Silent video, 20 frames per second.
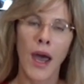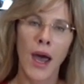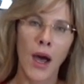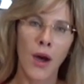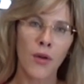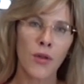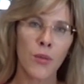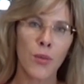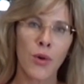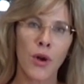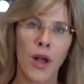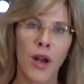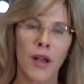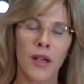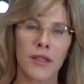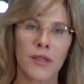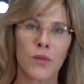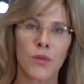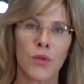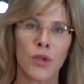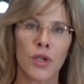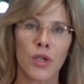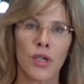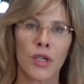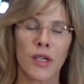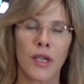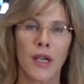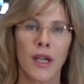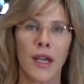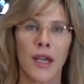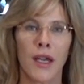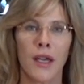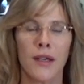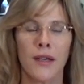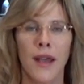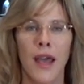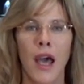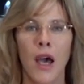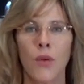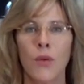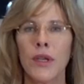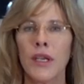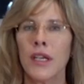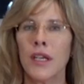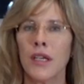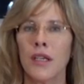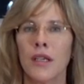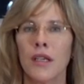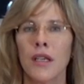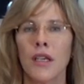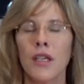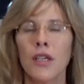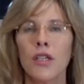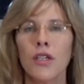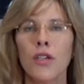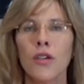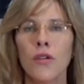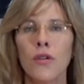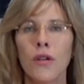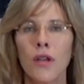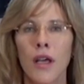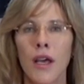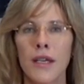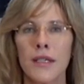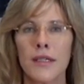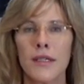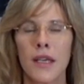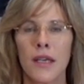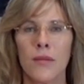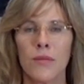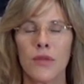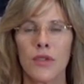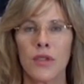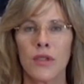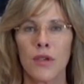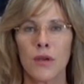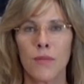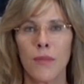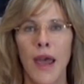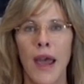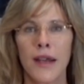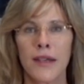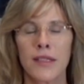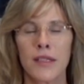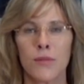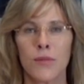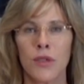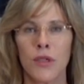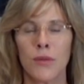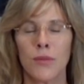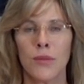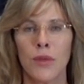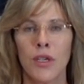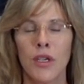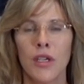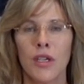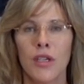how the products work and how we can utilize them to their maximum